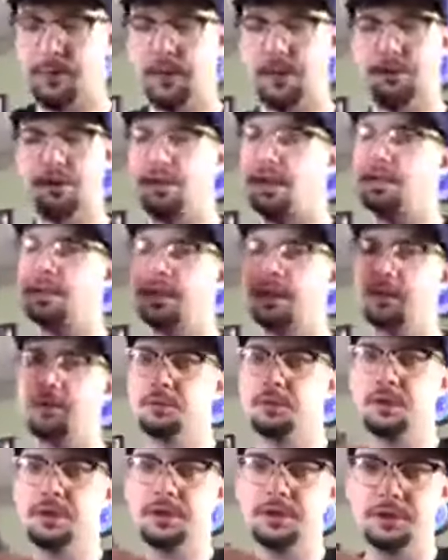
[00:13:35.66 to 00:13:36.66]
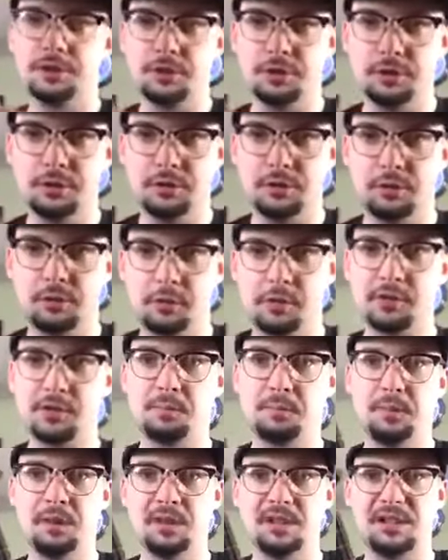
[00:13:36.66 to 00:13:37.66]
It's got that really good,
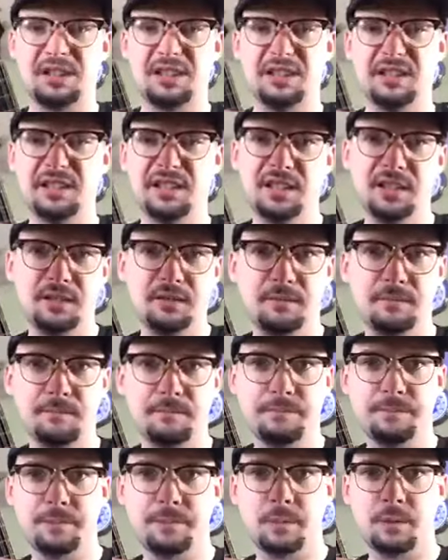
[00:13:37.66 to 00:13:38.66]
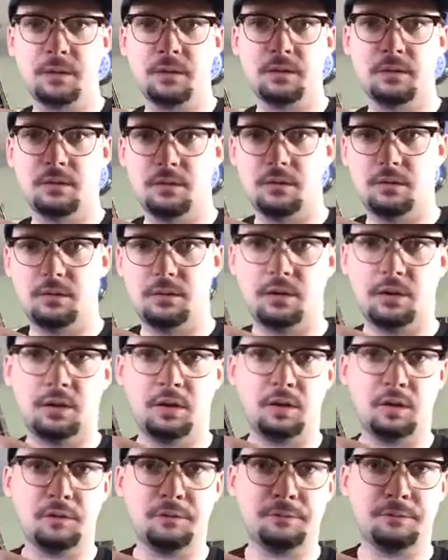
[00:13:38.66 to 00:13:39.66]
crispy, clean
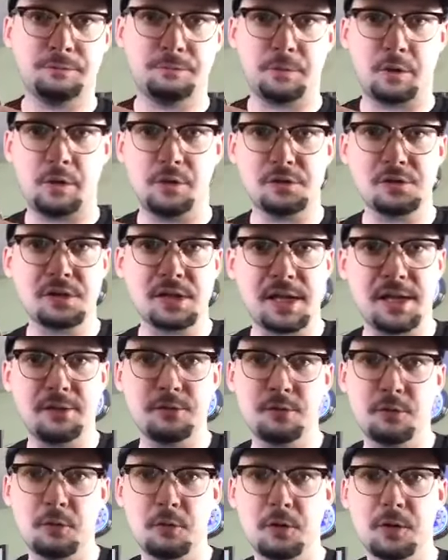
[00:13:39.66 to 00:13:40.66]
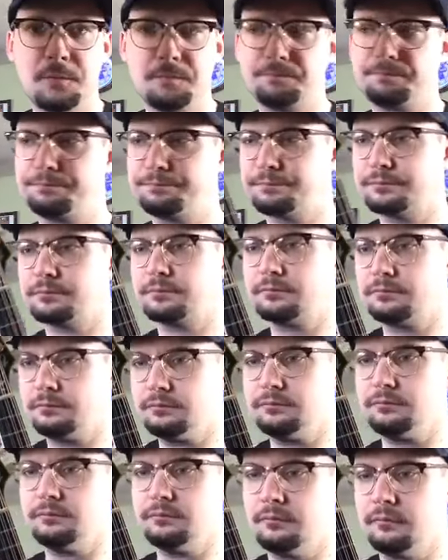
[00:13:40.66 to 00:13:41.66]
Fern sound to it.
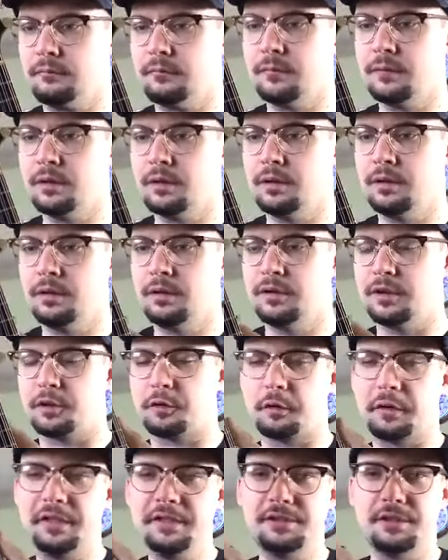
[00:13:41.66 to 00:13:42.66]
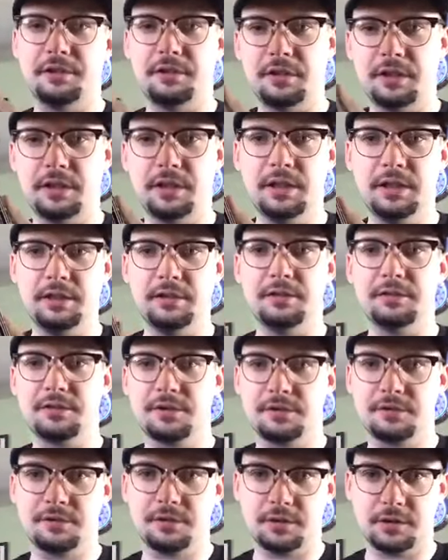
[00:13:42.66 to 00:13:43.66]
The crazy thing
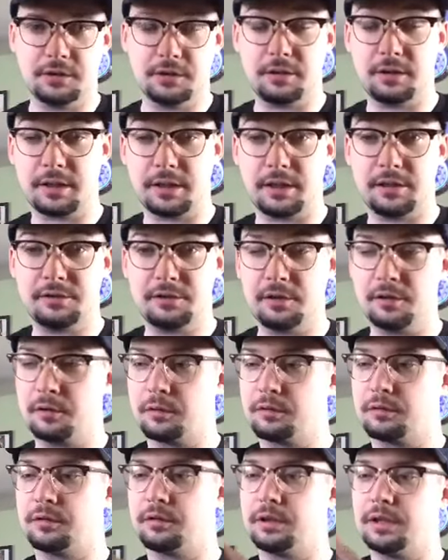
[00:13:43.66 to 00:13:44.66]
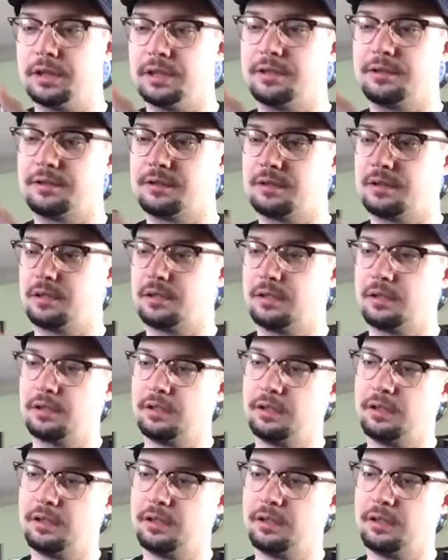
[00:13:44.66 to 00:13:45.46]
is like I said earlier, it's